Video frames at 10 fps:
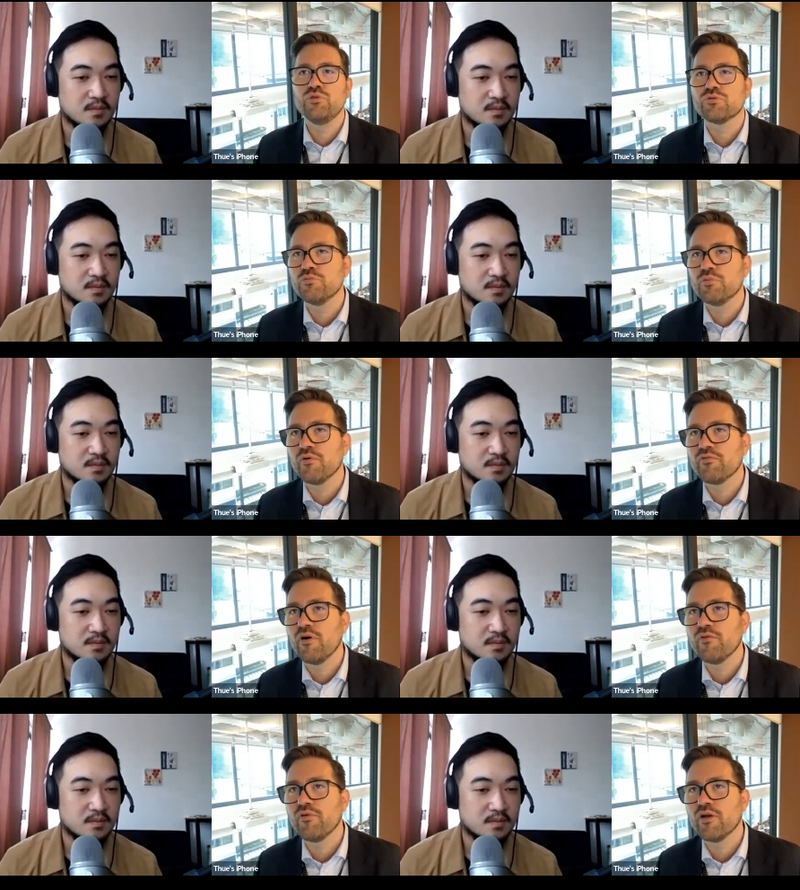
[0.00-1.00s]
Speaker 1: you know, huge
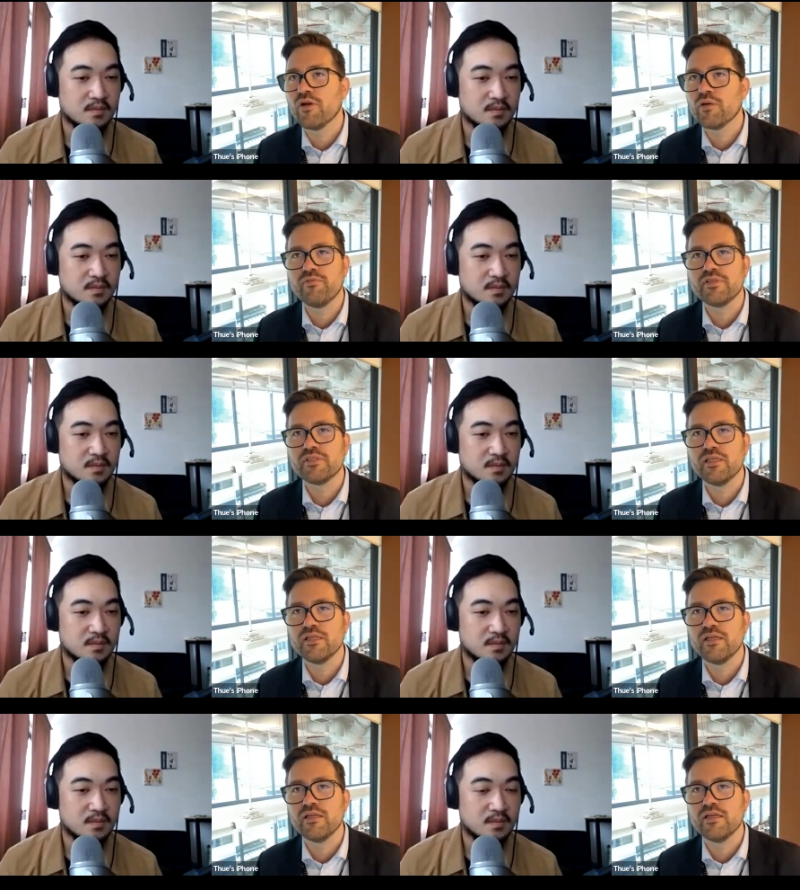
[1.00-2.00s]
group of, of
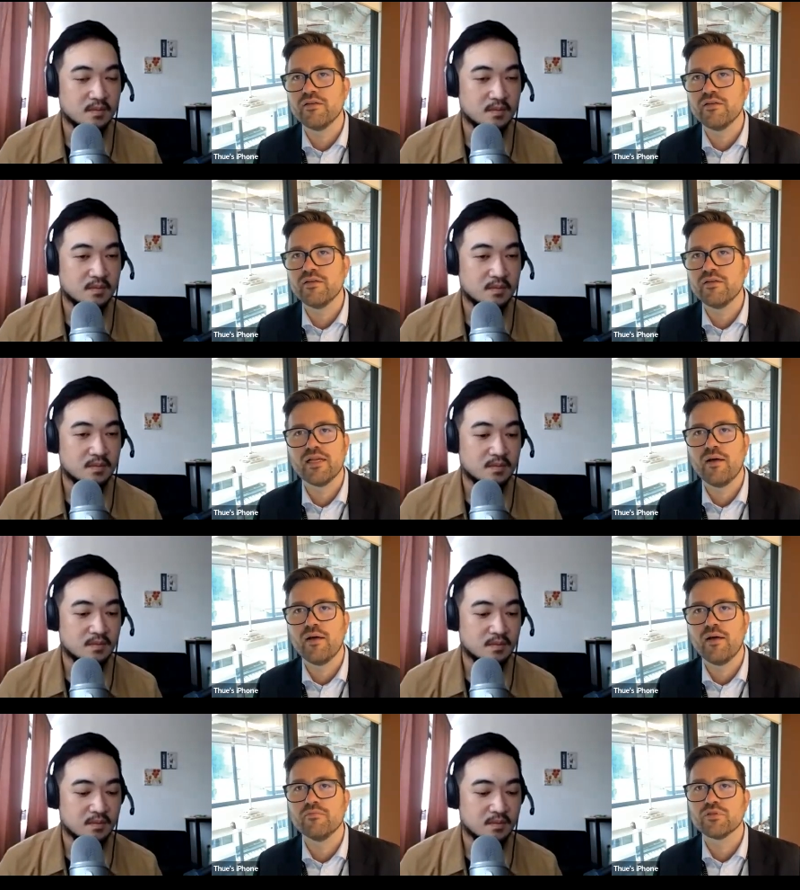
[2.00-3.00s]
underprivileged in, in in
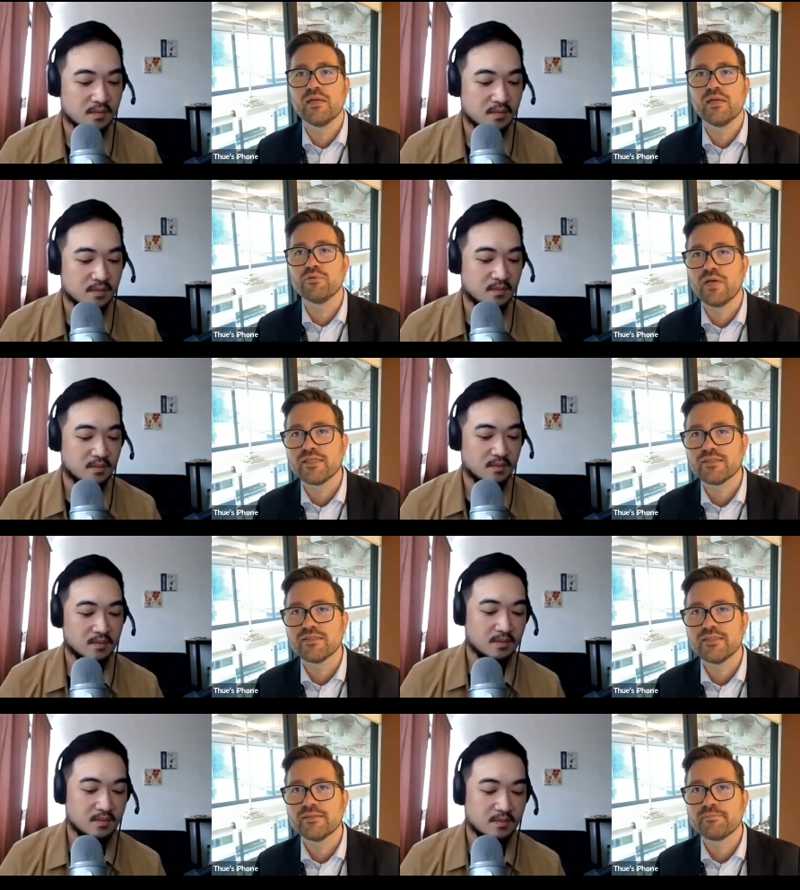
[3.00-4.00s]
Vietnam was not able
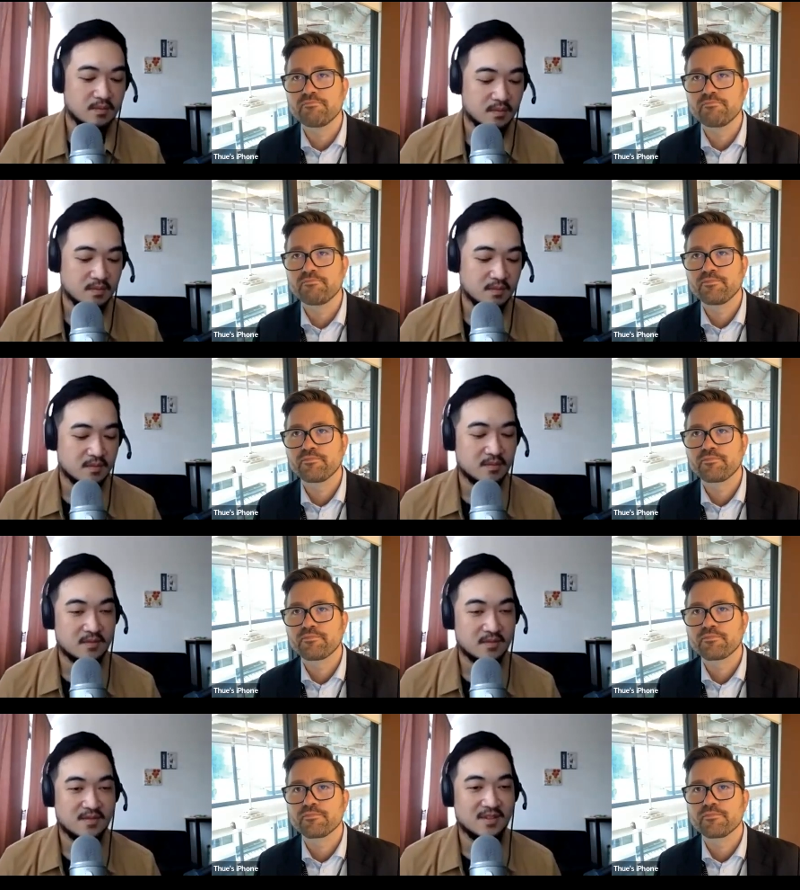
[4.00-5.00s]
to access this.
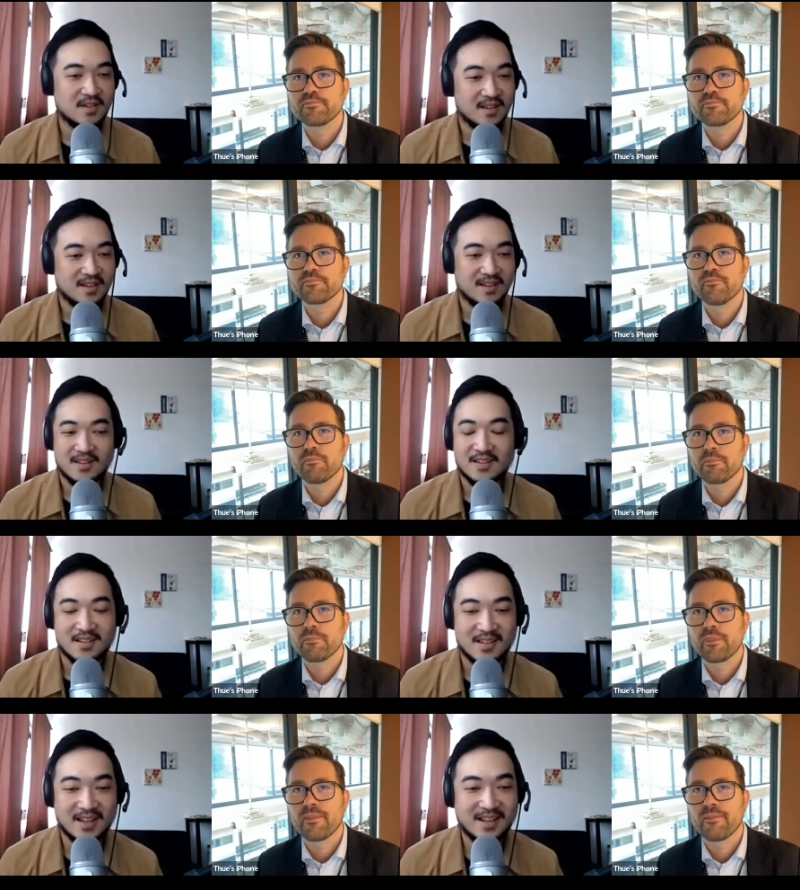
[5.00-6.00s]

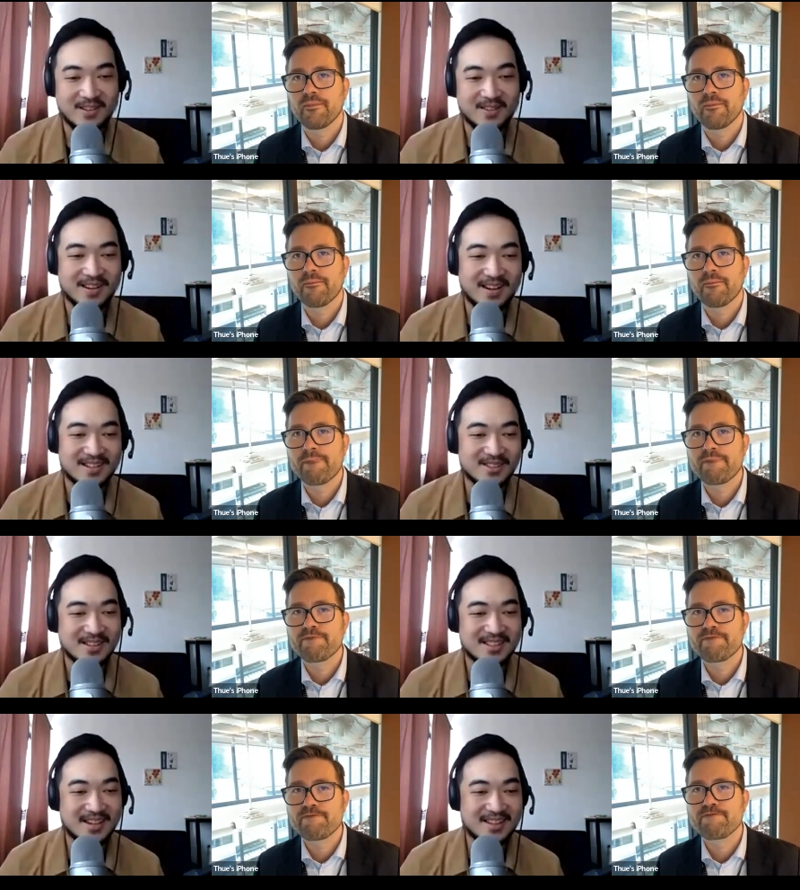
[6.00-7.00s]
Speaker 2: Thank you. Yeah, so
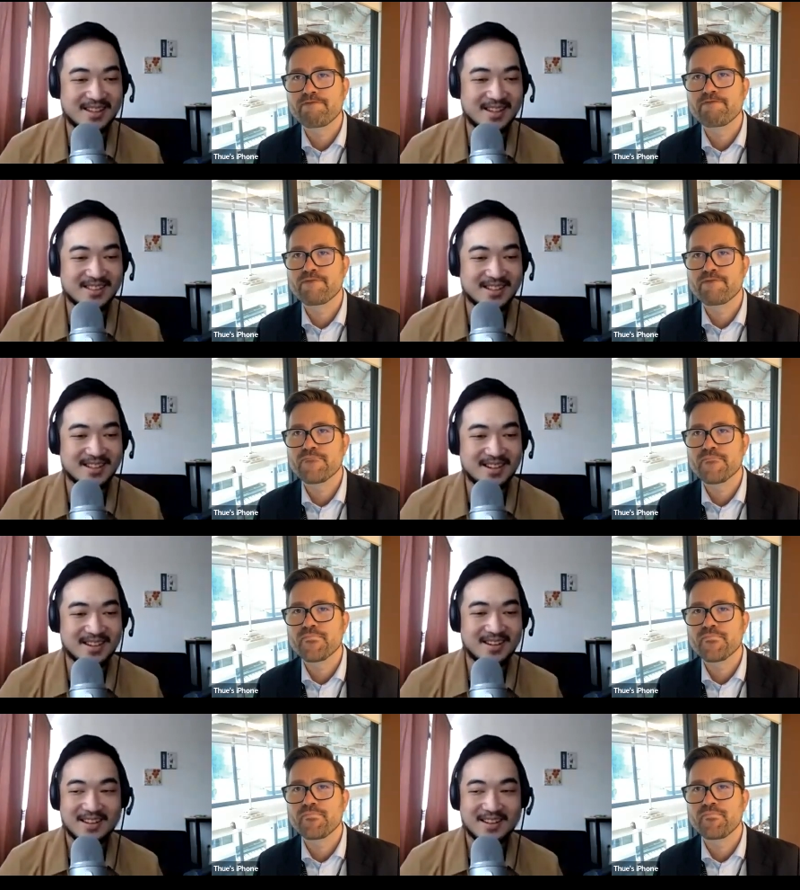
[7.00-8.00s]
it's uh, I think it's a,
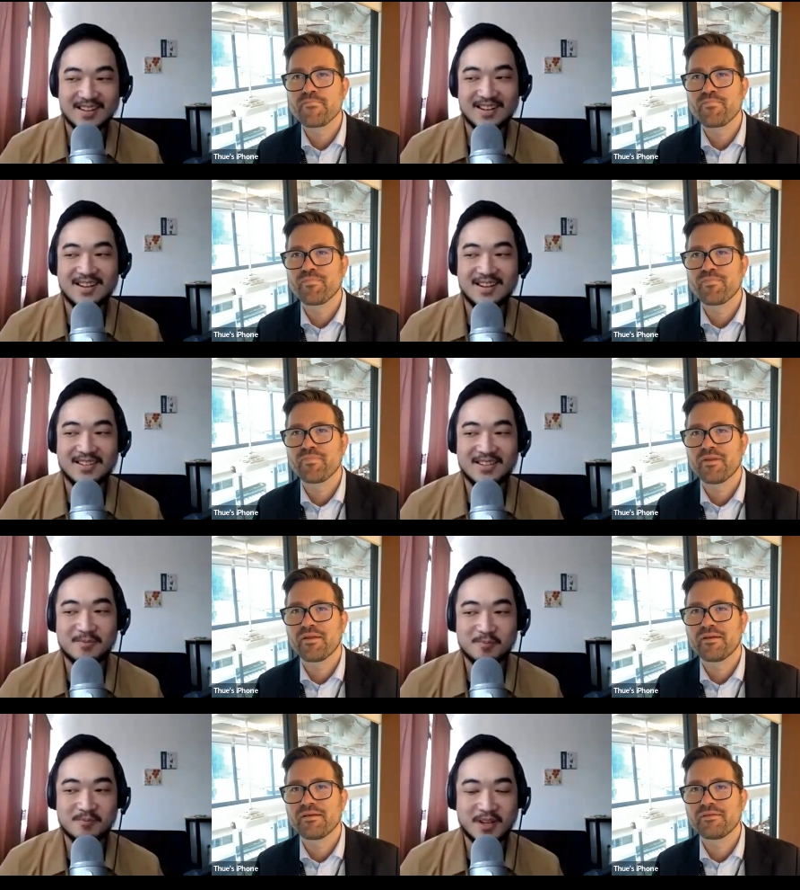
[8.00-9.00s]
uh, a uh,
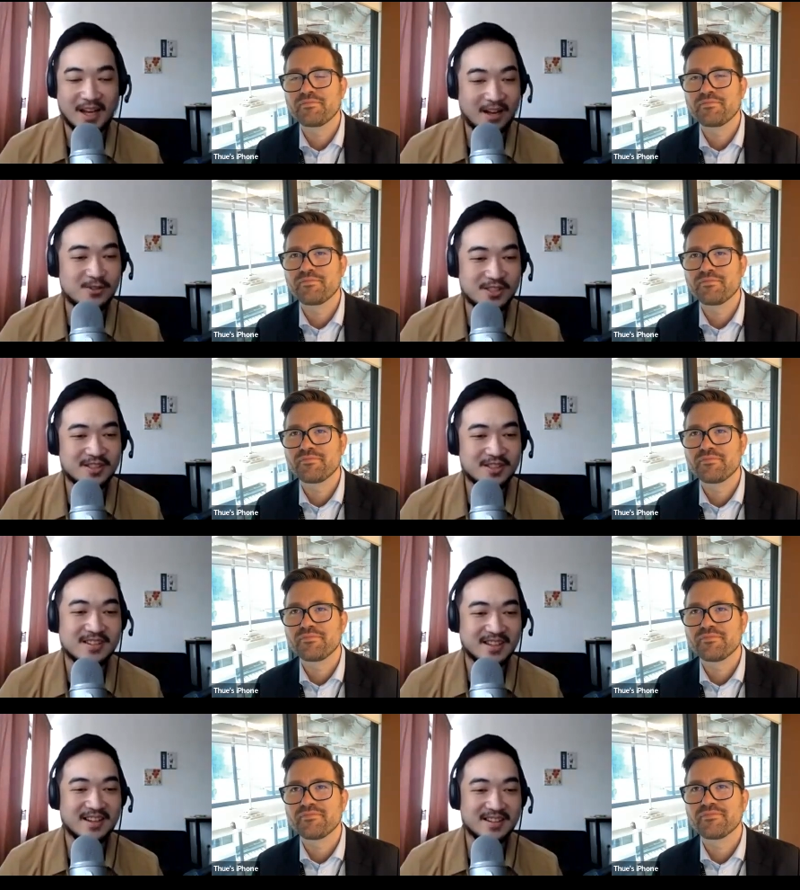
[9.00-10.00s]
culture
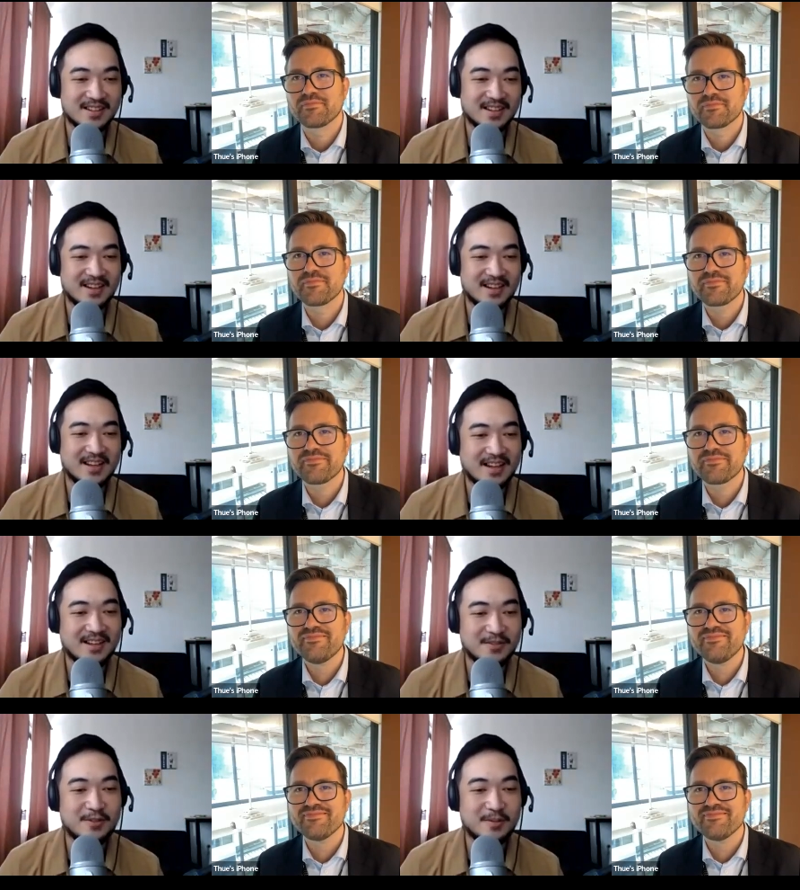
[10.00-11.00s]
that, that I
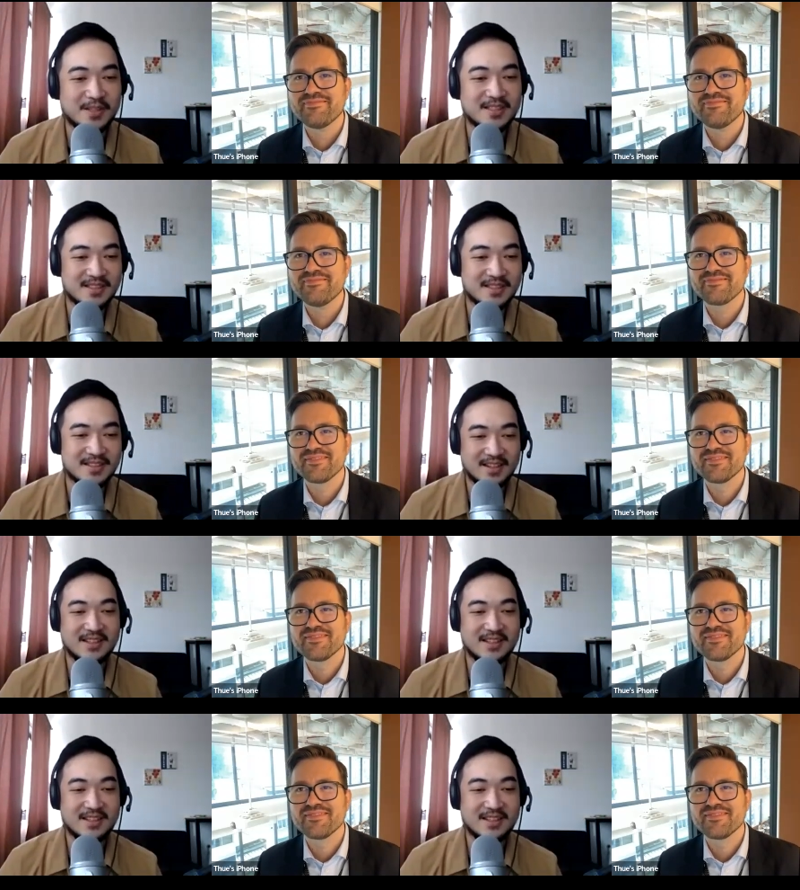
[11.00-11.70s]
learned from this. Like